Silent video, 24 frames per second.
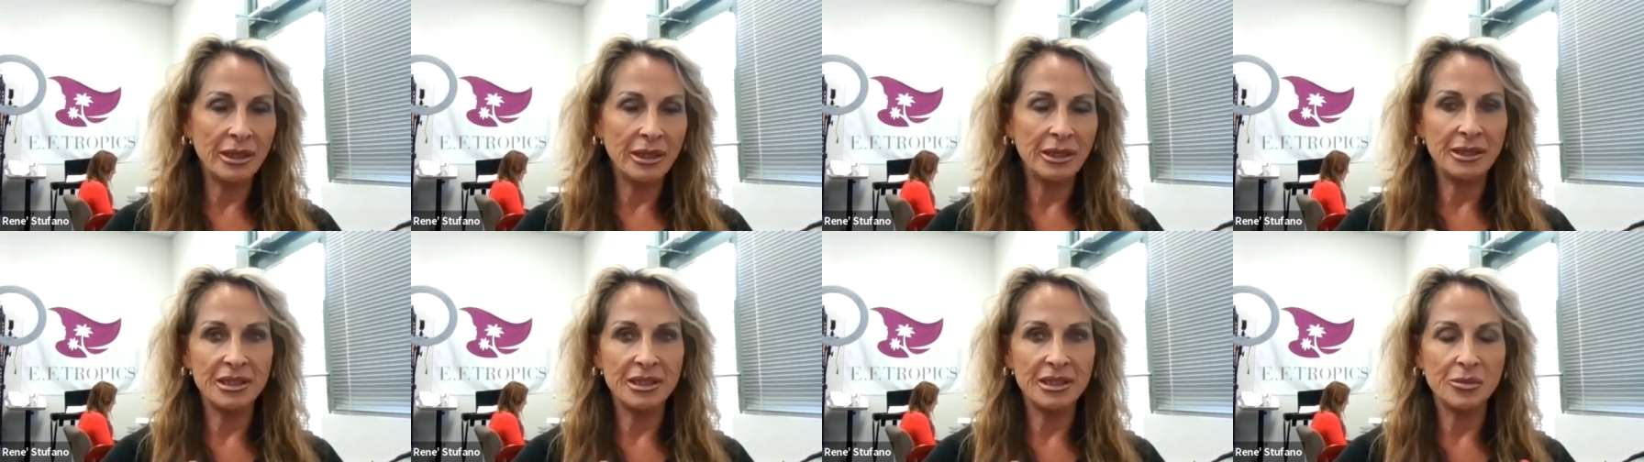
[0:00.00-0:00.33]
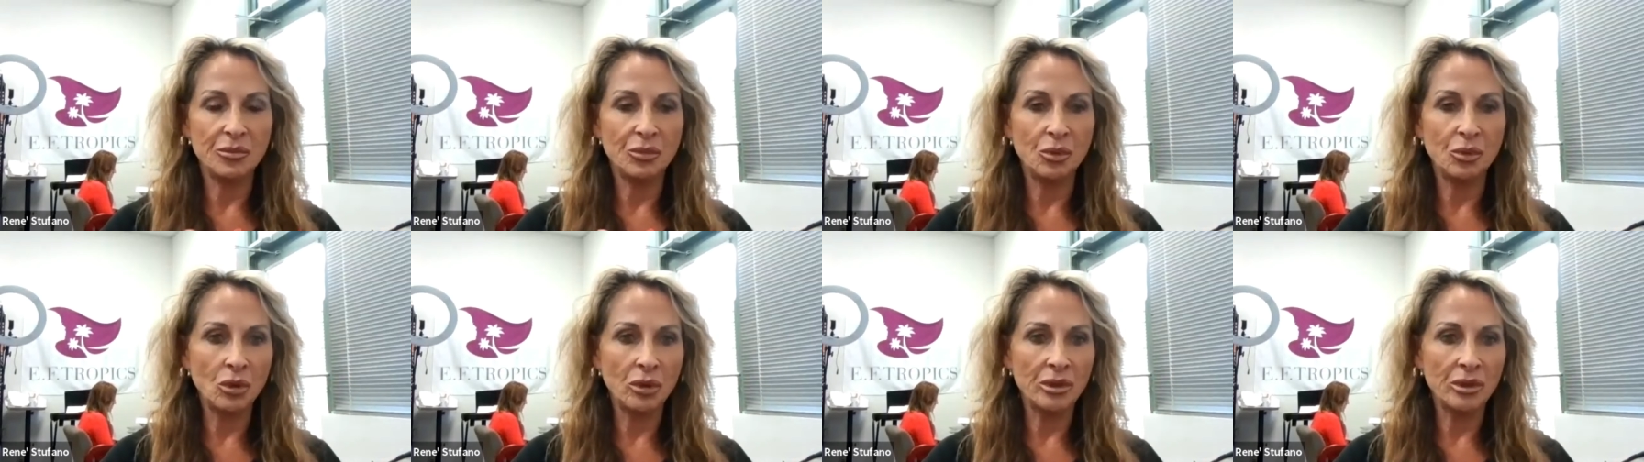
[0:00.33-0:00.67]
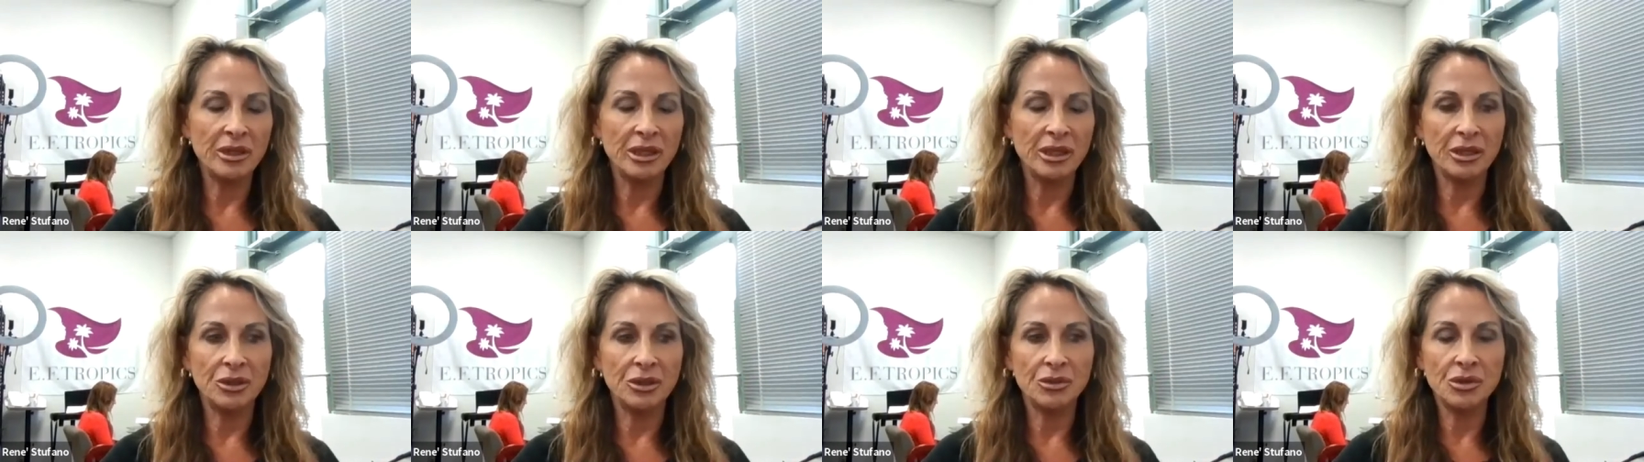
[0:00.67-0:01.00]
And it's
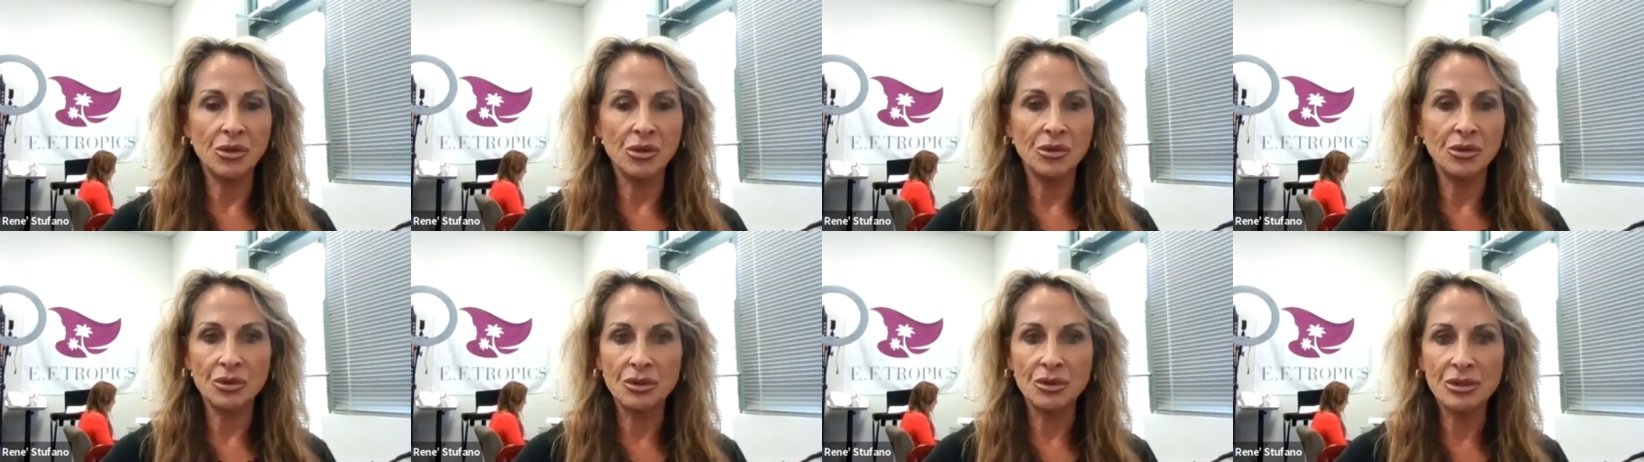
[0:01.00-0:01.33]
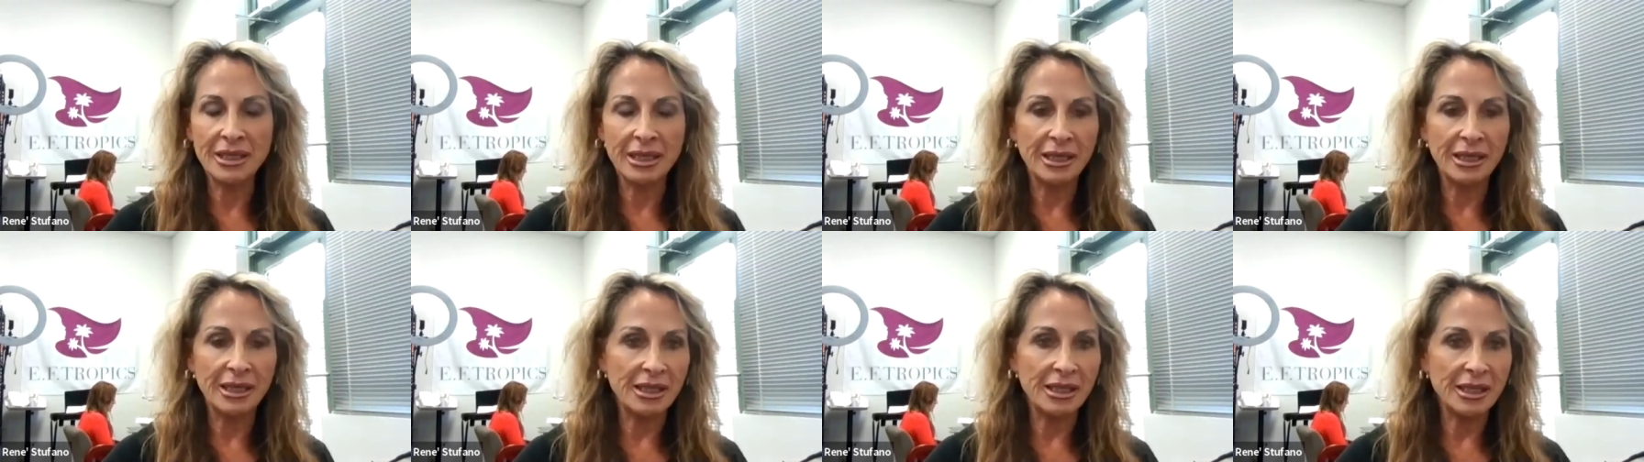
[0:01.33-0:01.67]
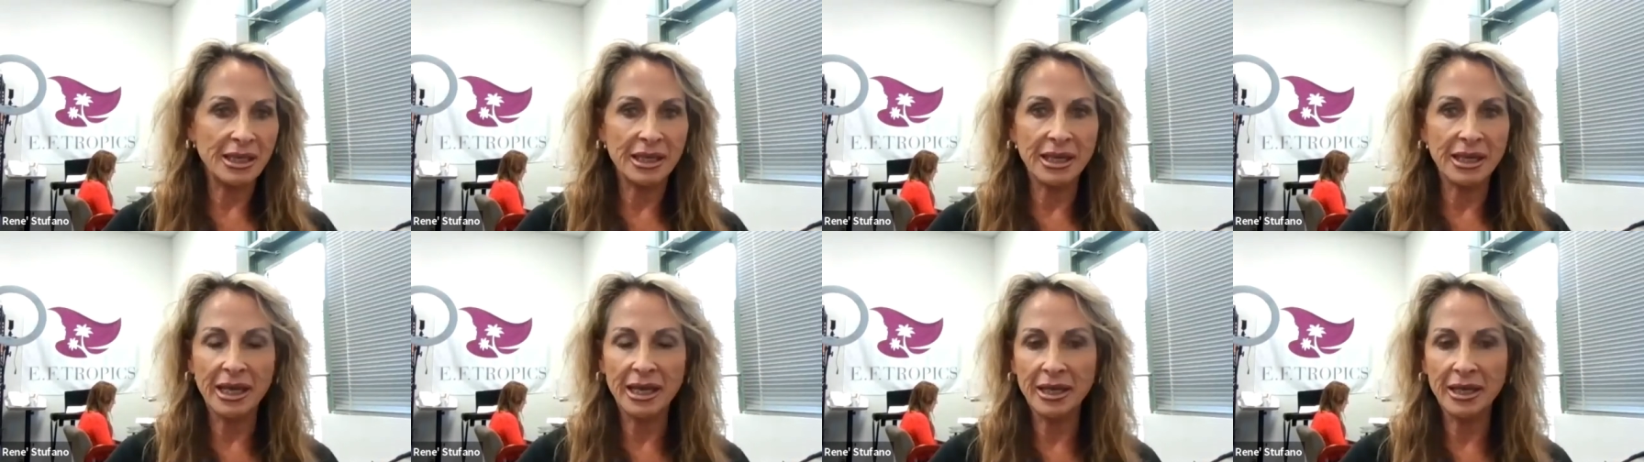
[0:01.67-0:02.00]
important that you don't use
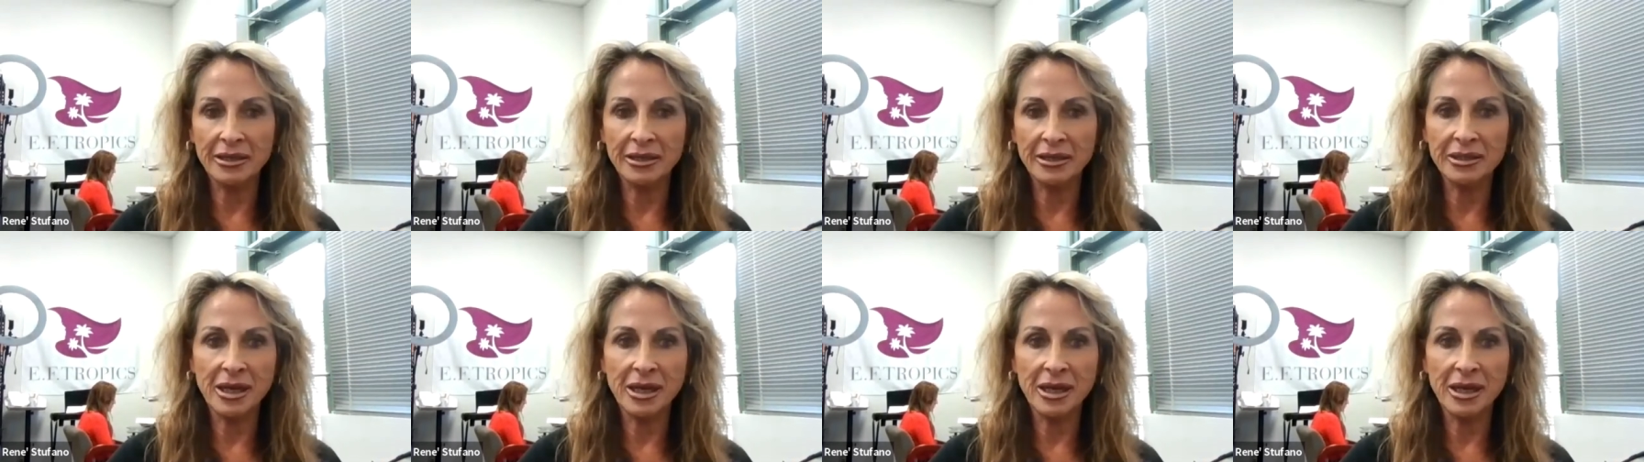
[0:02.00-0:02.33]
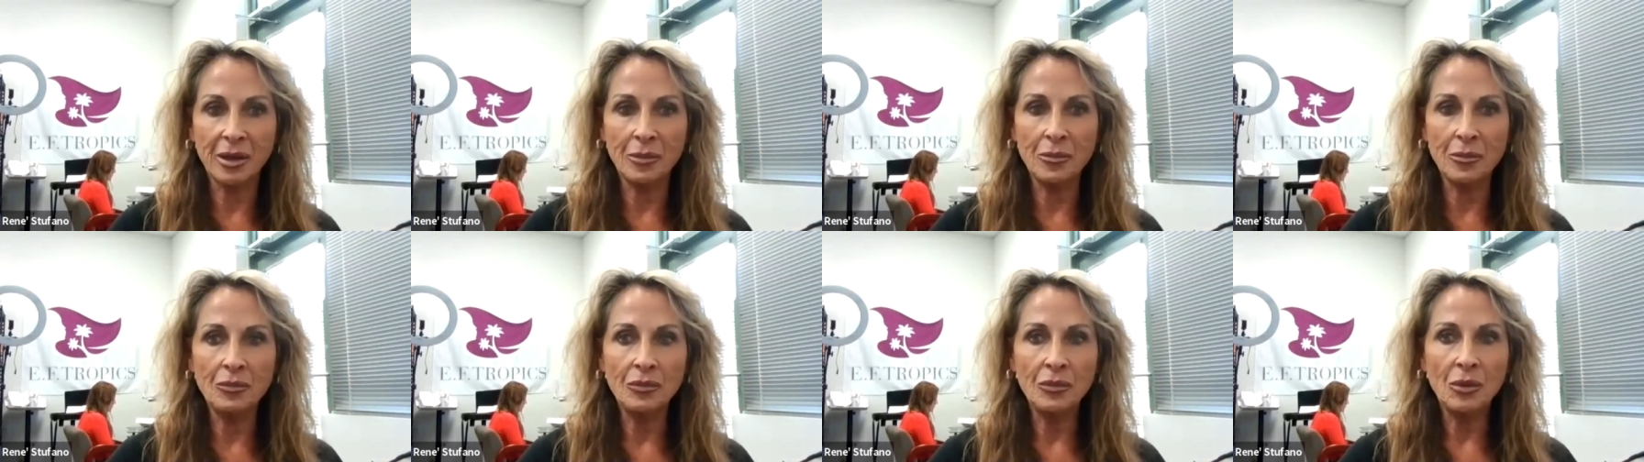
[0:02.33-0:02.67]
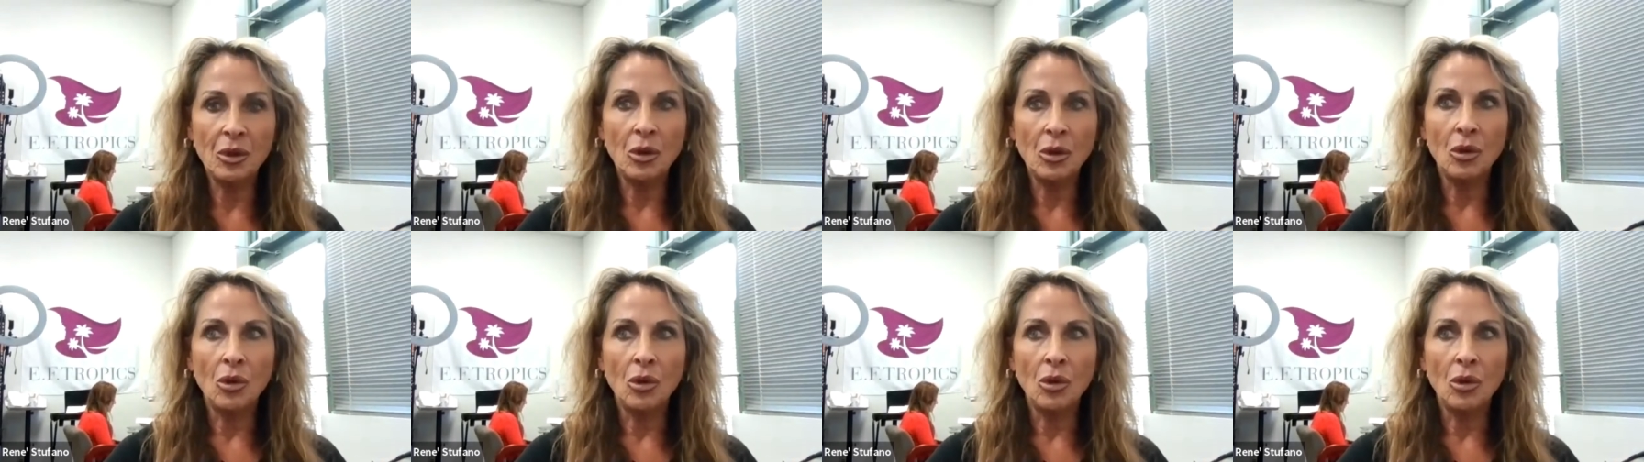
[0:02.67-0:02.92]
anything ahead of time,